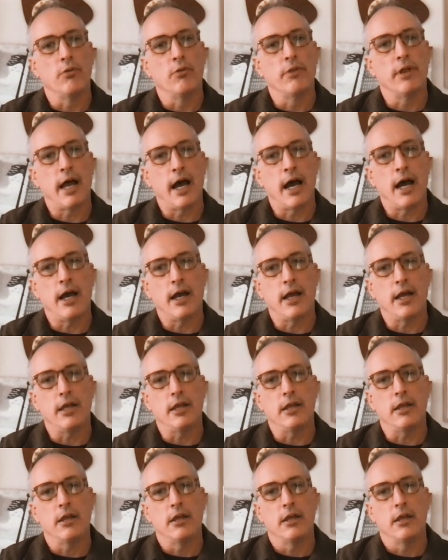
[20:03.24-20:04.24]
that I
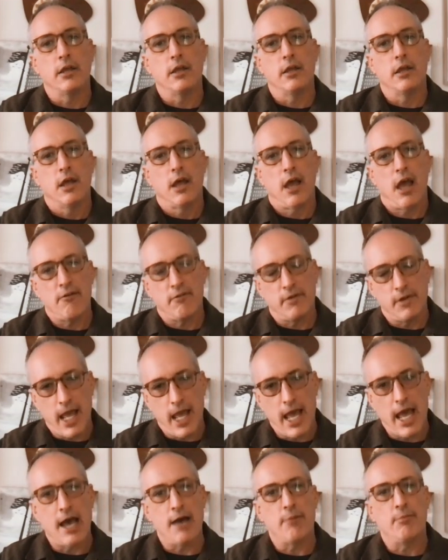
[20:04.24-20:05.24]
have
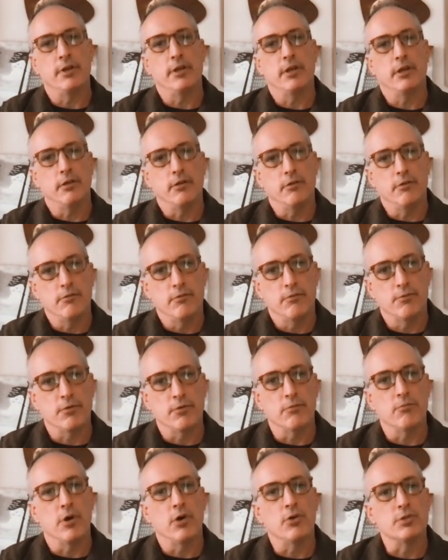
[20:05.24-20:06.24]
inhabited for
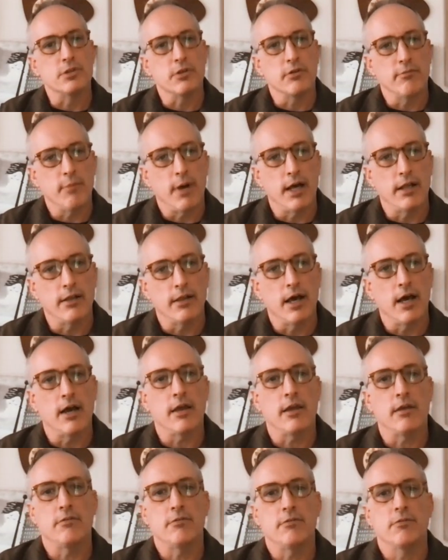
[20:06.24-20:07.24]
most of my
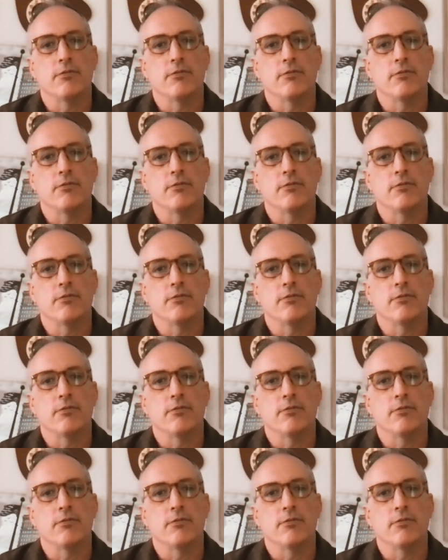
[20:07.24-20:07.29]
life.